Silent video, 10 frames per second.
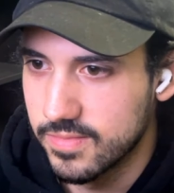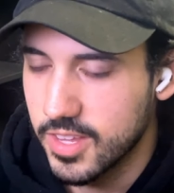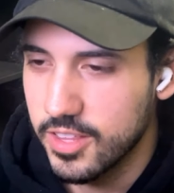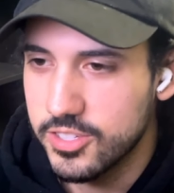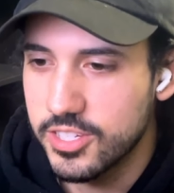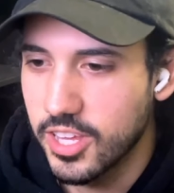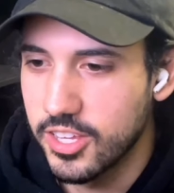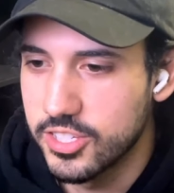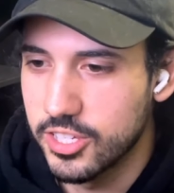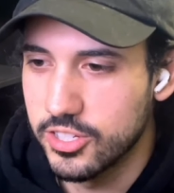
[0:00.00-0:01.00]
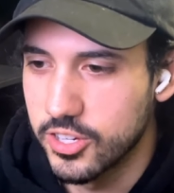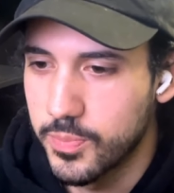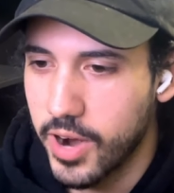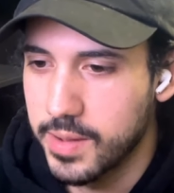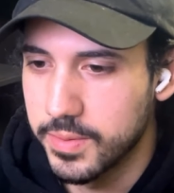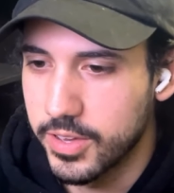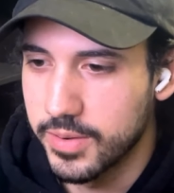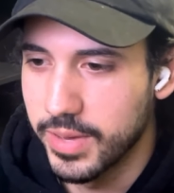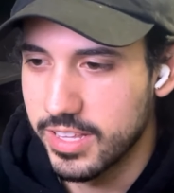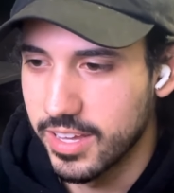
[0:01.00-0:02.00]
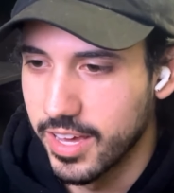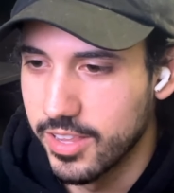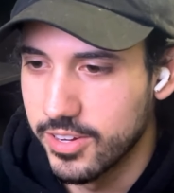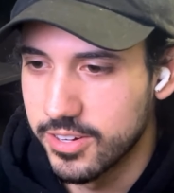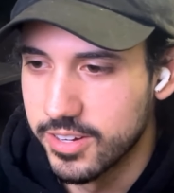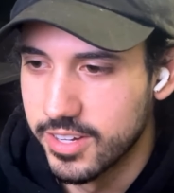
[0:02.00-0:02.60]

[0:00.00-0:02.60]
this is a decision you probably could make together.